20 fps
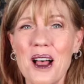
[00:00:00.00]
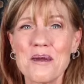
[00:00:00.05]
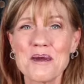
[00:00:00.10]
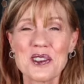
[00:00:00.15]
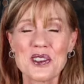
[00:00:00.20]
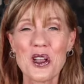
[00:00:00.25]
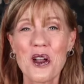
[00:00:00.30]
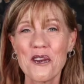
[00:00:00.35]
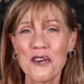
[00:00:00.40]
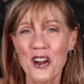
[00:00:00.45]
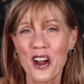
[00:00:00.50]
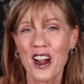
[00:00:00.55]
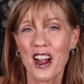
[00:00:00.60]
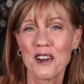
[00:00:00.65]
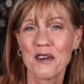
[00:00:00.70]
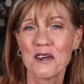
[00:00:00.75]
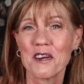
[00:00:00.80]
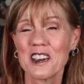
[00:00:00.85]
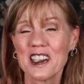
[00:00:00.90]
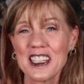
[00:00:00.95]
So far,
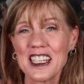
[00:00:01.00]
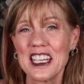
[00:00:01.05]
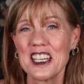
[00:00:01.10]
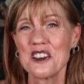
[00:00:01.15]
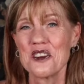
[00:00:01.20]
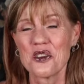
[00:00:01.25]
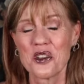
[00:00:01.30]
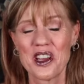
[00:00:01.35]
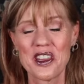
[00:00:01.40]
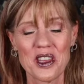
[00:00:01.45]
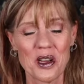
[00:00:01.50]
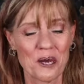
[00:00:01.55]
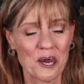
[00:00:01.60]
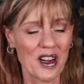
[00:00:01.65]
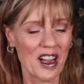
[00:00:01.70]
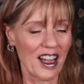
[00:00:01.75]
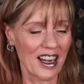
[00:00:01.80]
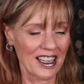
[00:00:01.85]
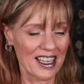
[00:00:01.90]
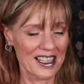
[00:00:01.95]
I've really enjoyed their
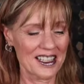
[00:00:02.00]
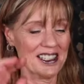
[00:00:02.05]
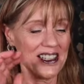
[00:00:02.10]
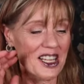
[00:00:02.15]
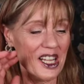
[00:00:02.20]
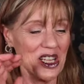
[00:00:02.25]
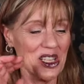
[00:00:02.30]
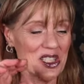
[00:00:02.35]
products.